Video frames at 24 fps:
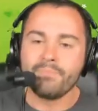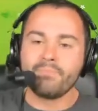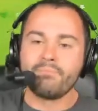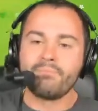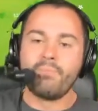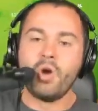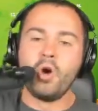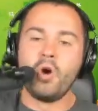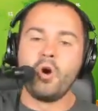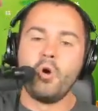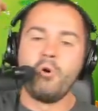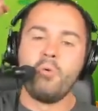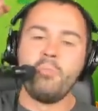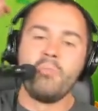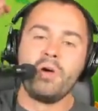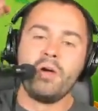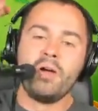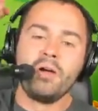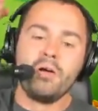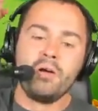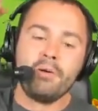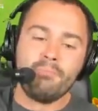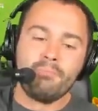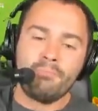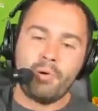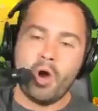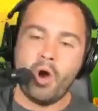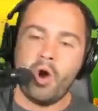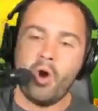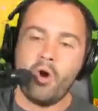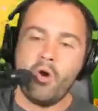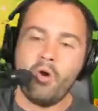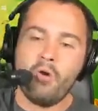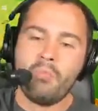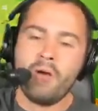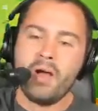Boom,
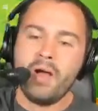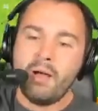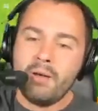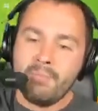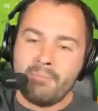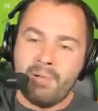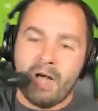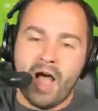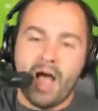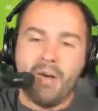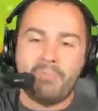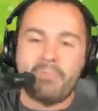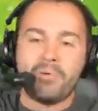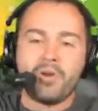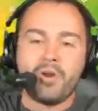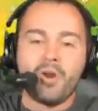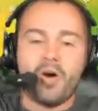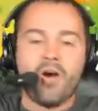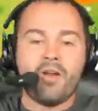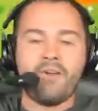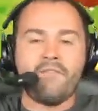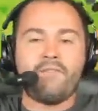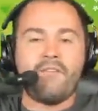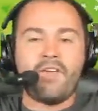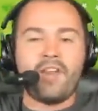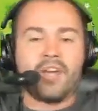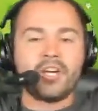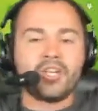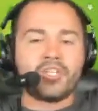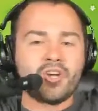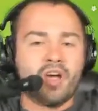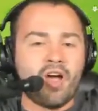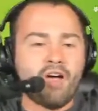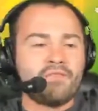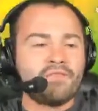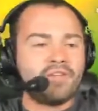boom, Pop and Awe to
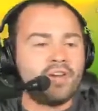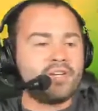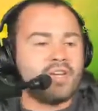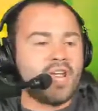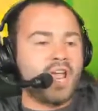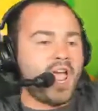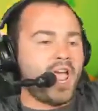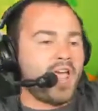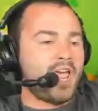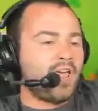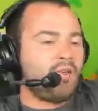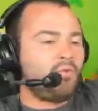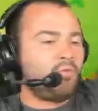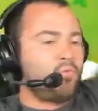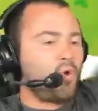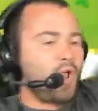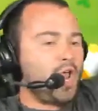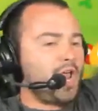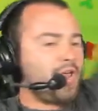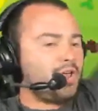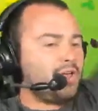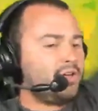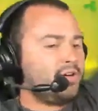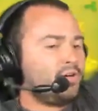finish off the day, and we